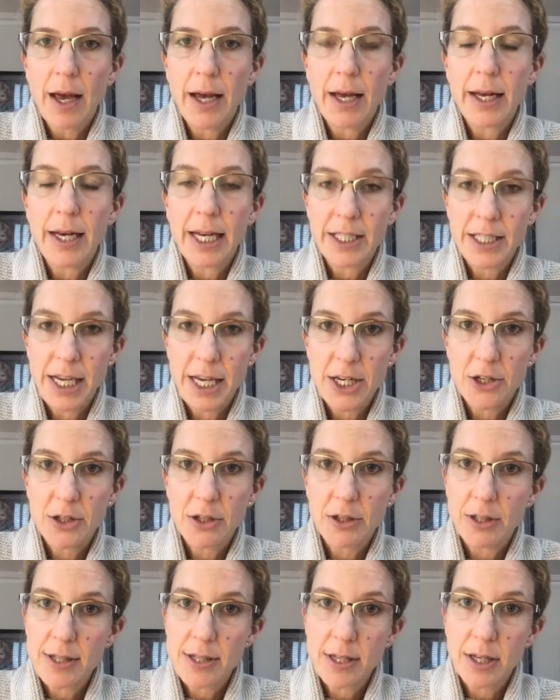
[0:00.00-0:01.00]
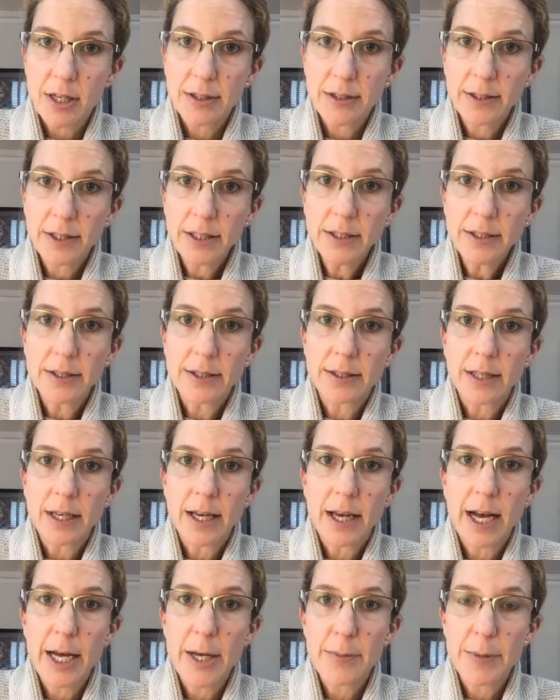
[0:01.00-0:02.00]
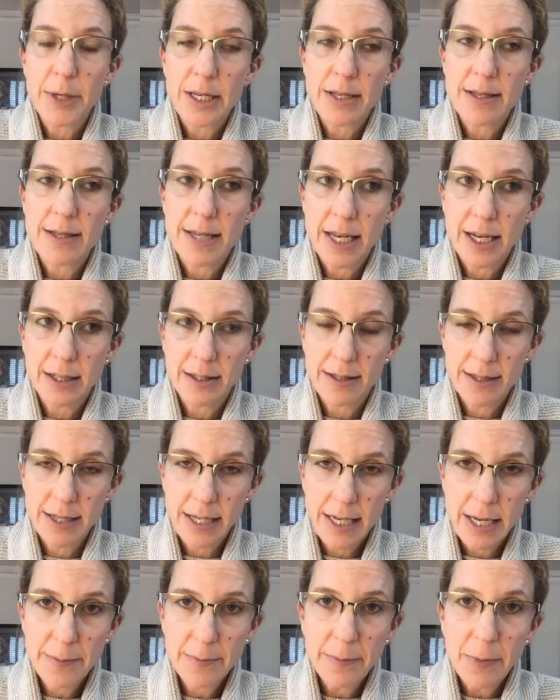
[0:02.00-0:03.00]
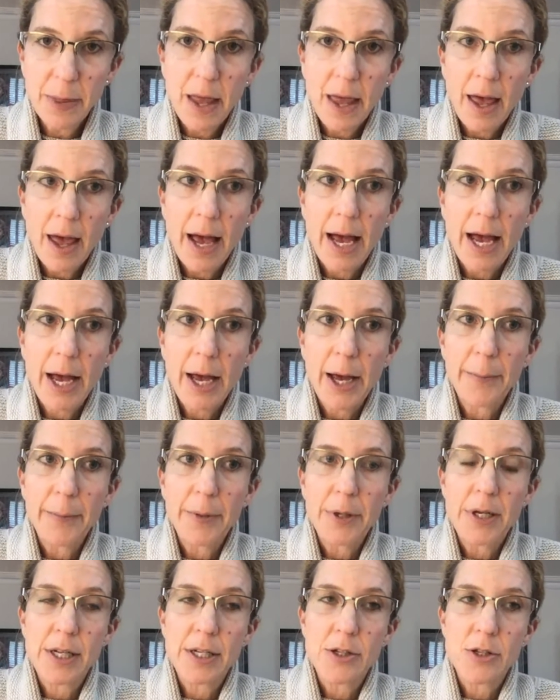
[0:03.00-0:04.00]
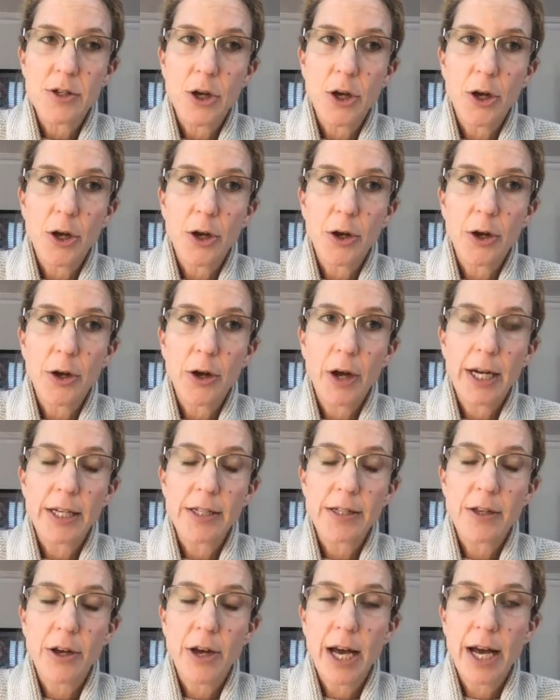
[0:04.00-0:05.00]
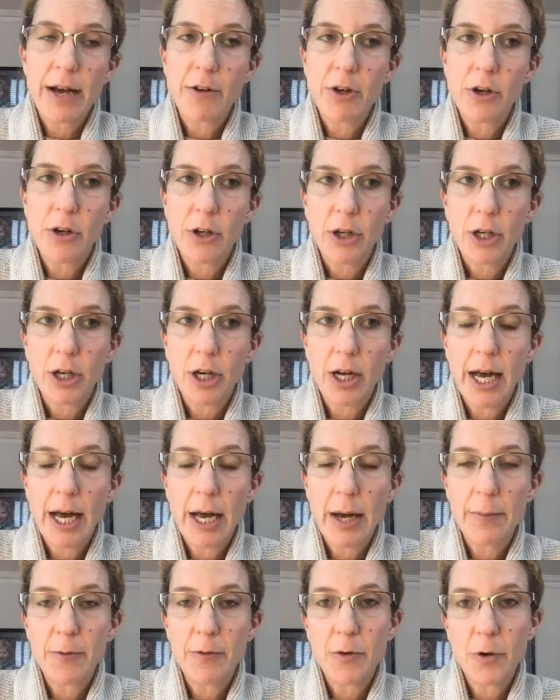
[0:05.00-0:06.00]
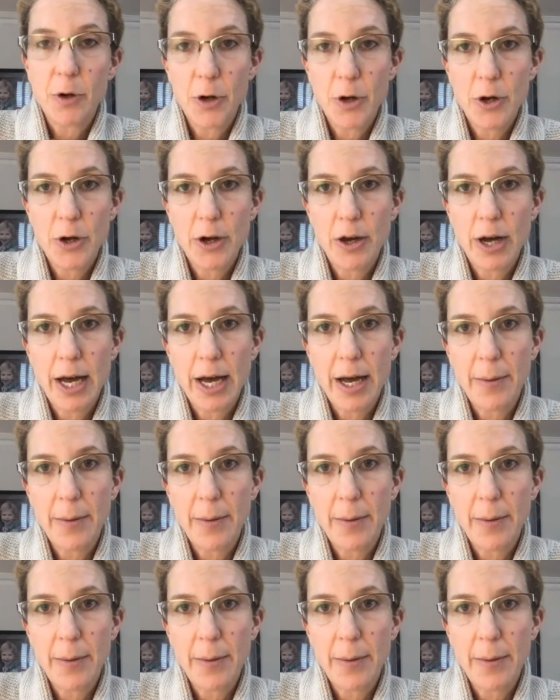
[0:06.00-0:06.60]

lactation consultant, IBCLC, and so have a look for her.